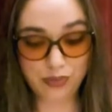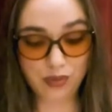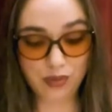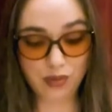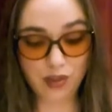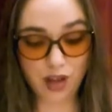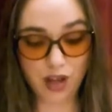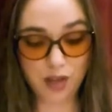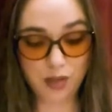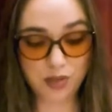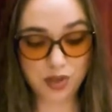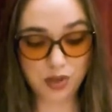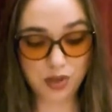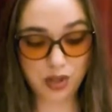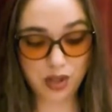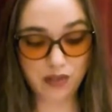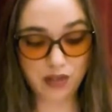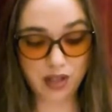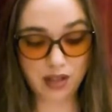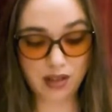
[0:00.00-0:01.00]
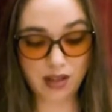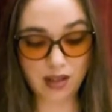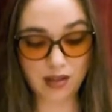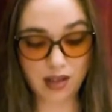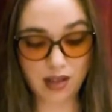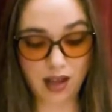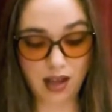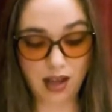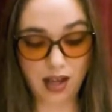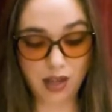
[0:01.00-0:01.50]
Observing that the
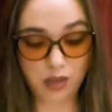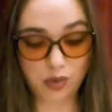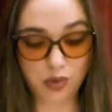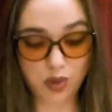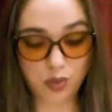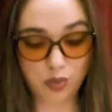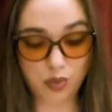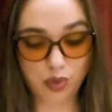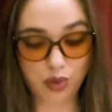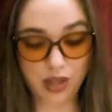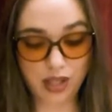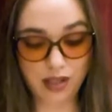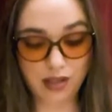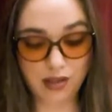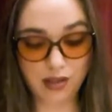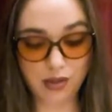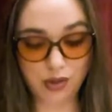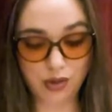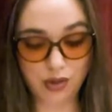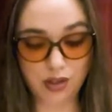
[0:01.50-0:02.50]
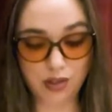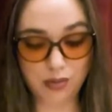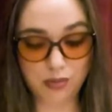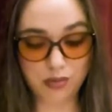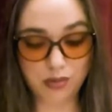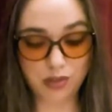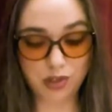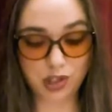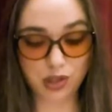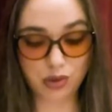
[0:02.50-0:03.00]
hand was pointed to them,
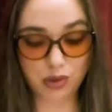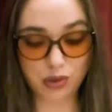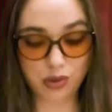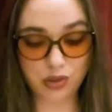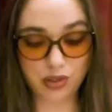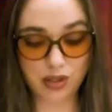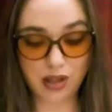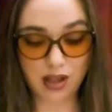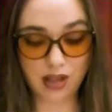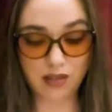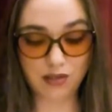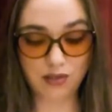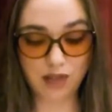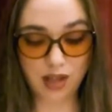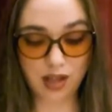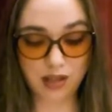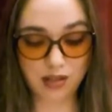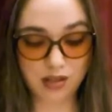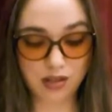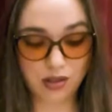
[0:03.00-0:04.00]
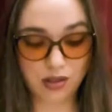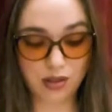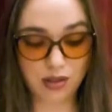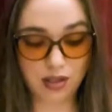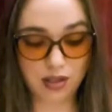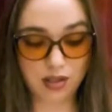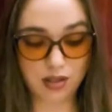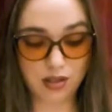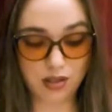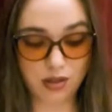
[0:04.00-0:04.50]
Scrooge advanced to
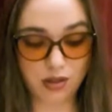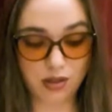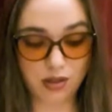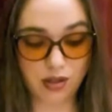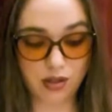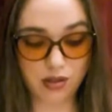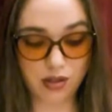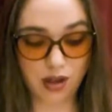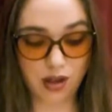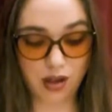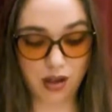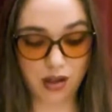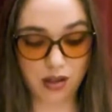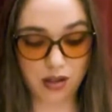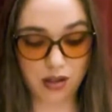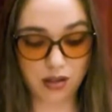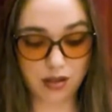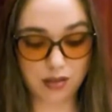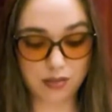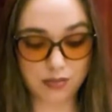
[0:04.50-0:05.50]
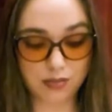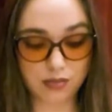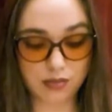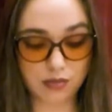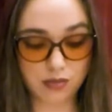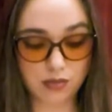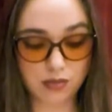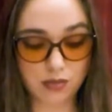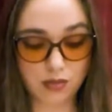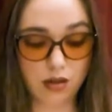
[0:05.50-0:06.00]
listen to their talk.
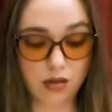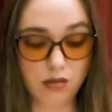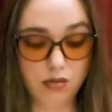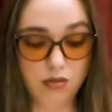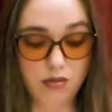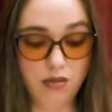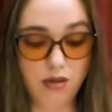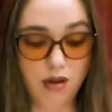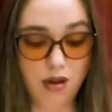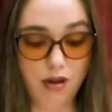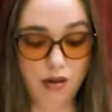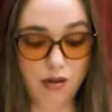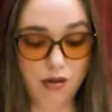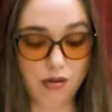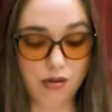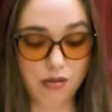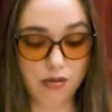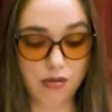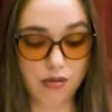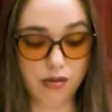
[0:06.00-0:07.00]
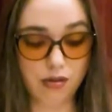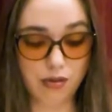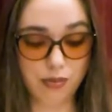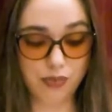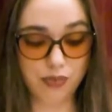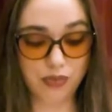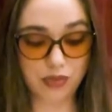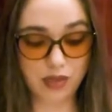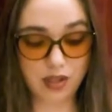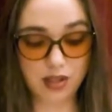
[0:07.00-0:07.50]
No,
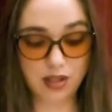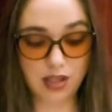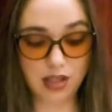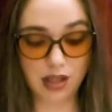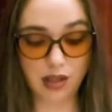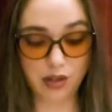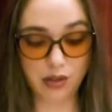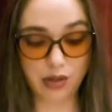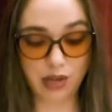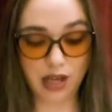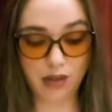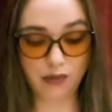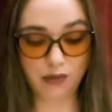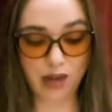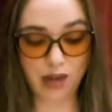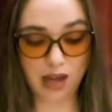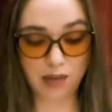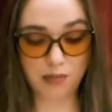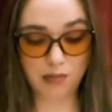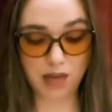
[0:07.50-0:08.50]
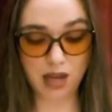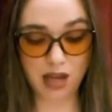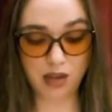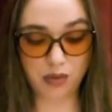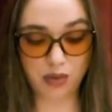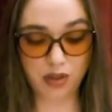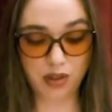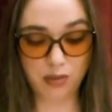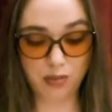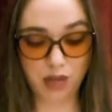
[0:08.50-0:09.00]
said a great fat man
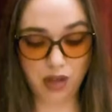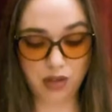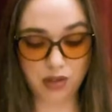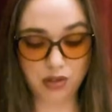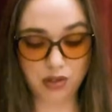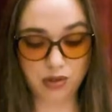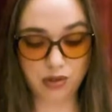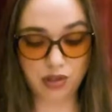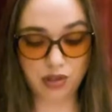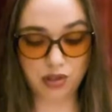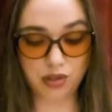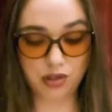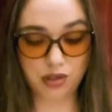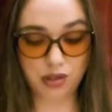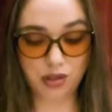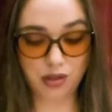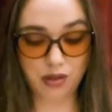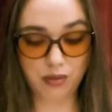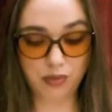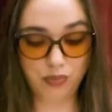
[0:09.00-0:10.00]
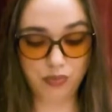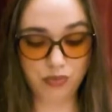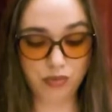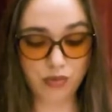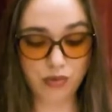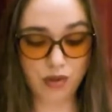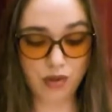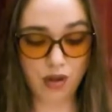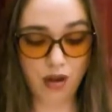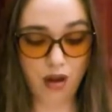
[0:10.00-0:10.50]
with a monstrous chin.
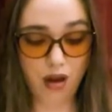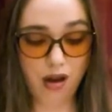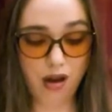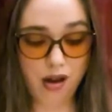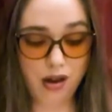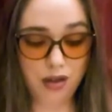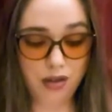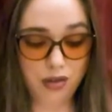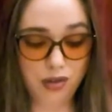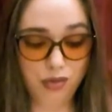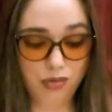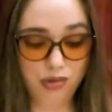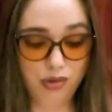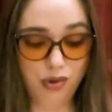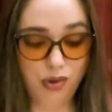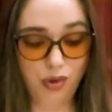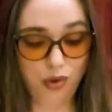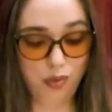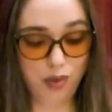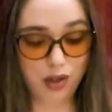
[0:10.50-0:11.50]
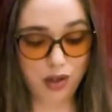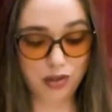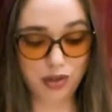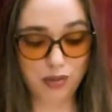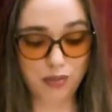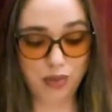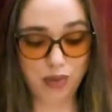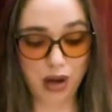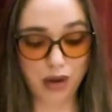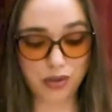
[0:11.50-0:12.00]
I don't know much
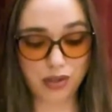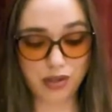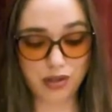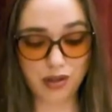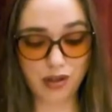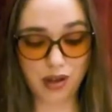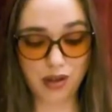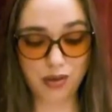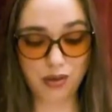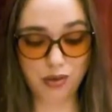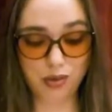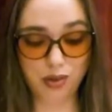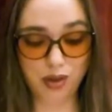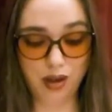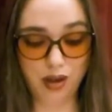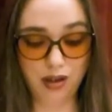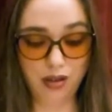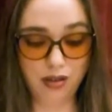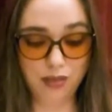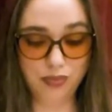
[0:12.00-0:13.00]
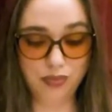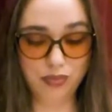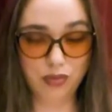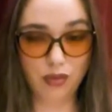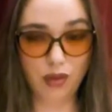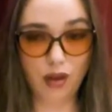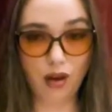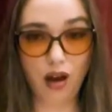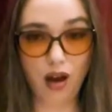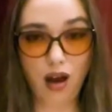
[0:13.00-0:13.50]
about it either way.
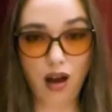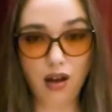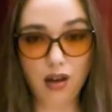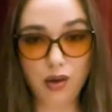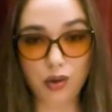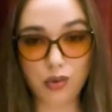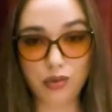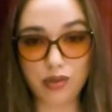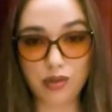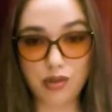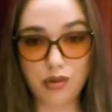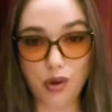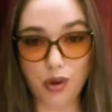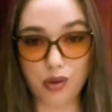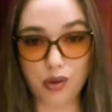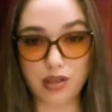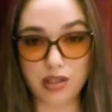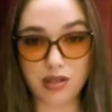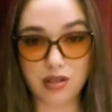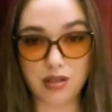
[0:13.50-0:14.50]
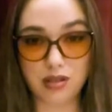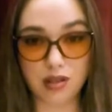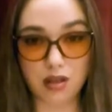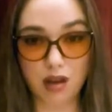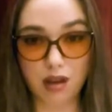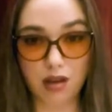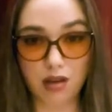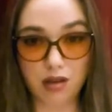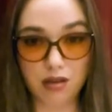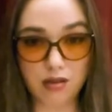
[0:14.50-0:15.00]
I only know he's
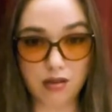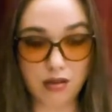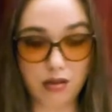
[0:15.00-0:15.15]
dead.